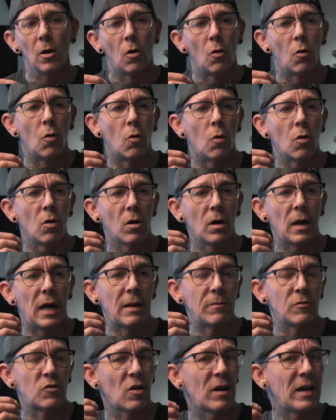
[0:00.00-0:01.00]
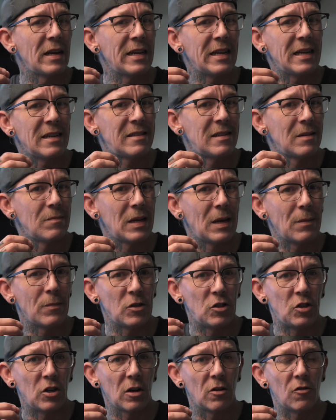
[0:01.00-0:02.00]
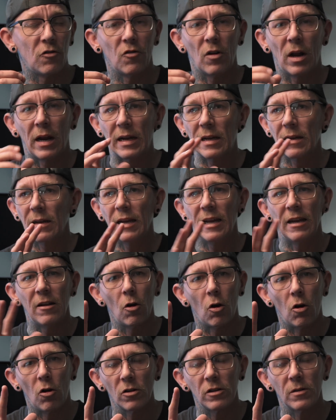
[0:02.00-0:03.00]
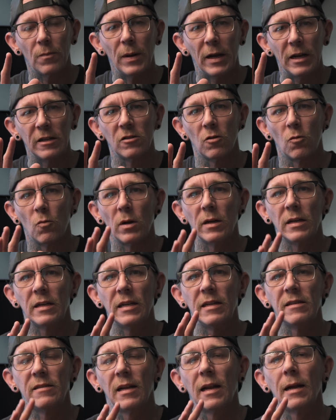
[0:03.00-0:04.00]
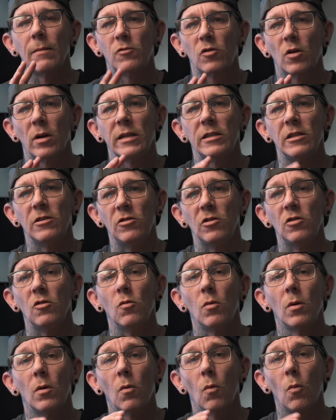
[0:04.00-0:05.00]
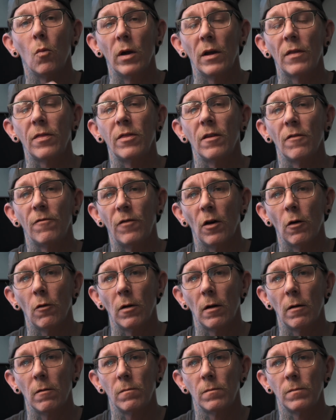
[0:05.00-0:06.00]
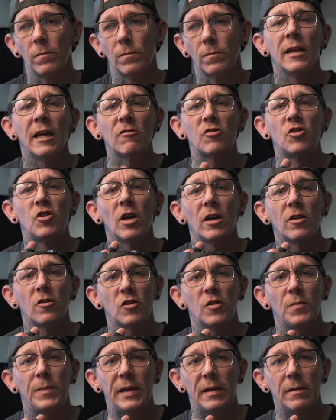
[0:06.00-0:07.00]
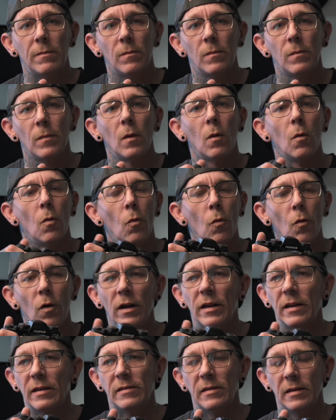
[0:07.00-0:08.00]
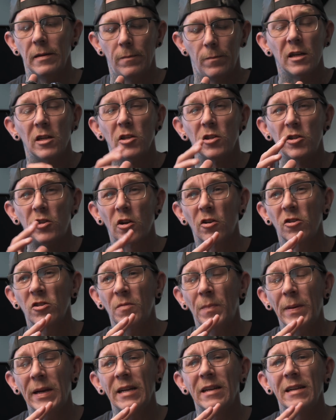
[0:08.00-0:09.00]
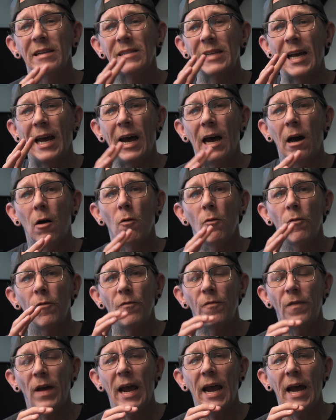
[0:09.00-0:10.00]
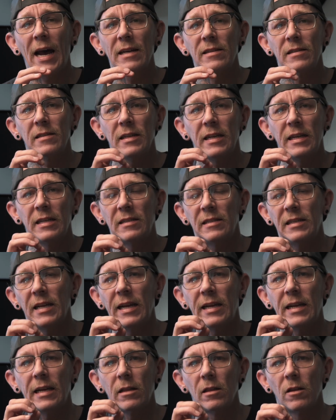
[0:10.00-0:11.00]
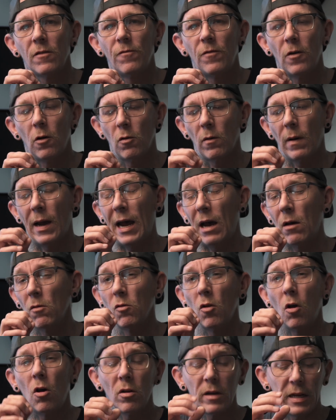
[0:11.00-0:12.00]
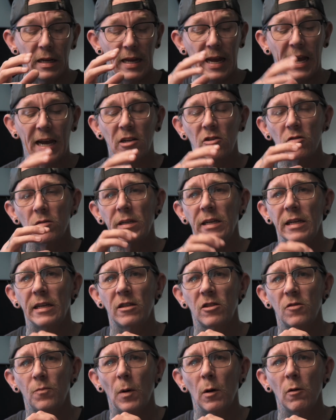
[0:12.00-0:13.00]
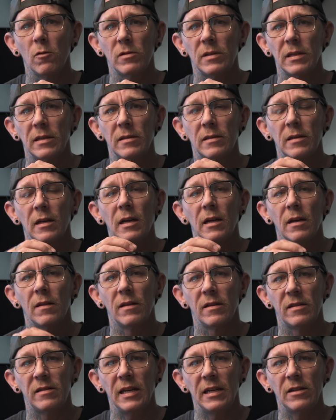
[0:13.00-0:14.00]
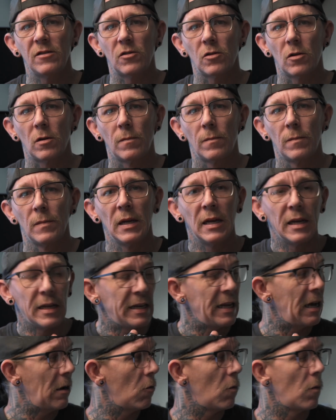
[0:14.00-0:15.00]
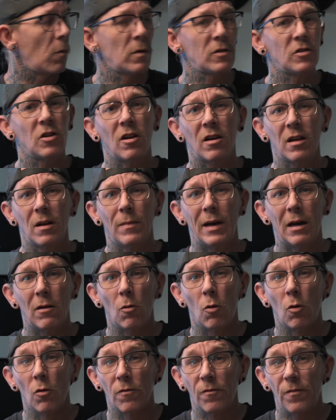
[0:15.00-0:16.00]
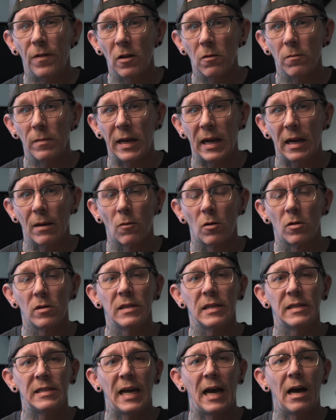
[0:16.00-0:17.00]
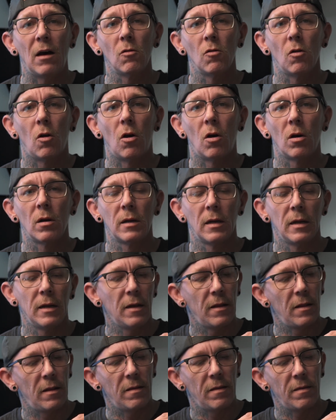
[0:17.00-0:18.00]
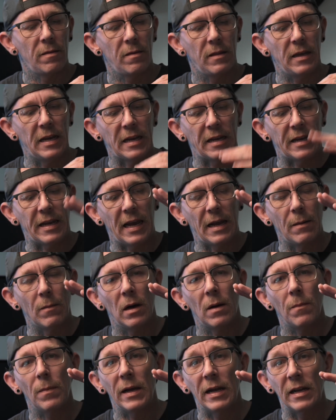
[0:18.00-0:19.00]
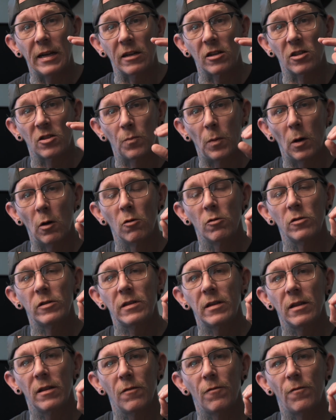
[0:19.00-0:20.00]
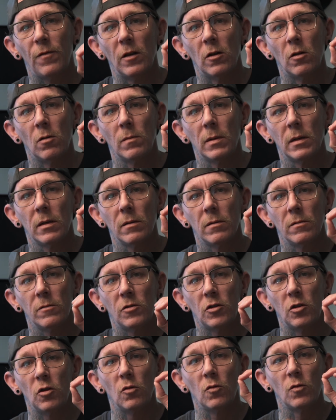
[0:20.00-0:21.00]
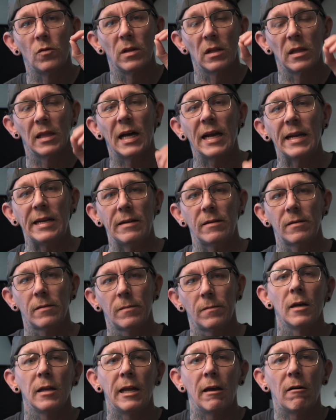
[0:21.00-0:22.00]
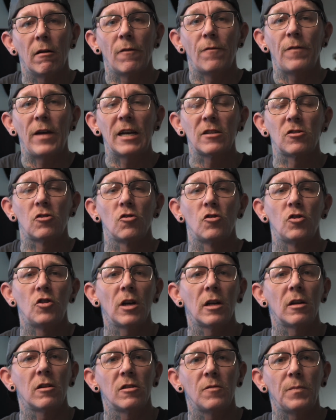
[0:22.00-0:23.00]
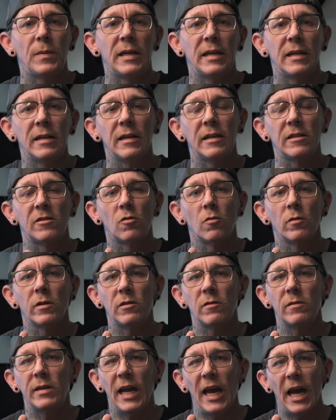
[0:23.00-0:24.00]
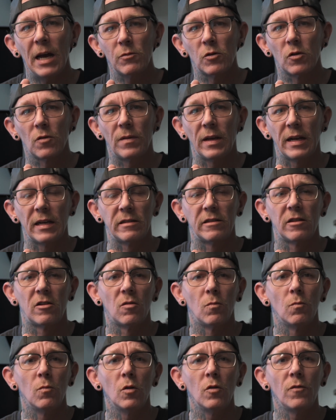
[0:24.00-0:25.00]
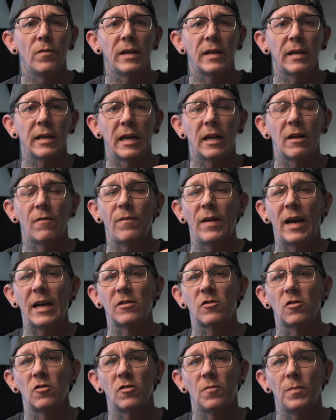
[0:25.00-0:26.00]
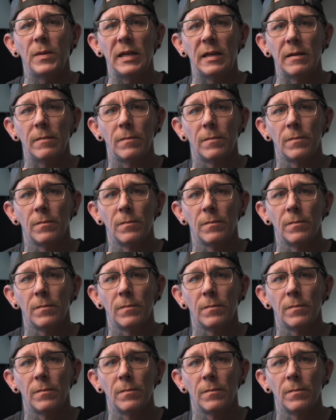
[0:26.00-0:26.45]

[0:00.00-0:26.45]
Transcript: or I'm trying to get some type of shutter drag. It all depends on what it is that I'm trying to do with the photo. Now, shutter speed, what is it? Shutter speed is how fast it's taking the photo, how long it actually exposes the sensor. Now, when we're talking about old film cameras, it's how long it came up and exposed to the film to the light. Now, a faster shutter speed is going to capture things that are moving at a faster speed.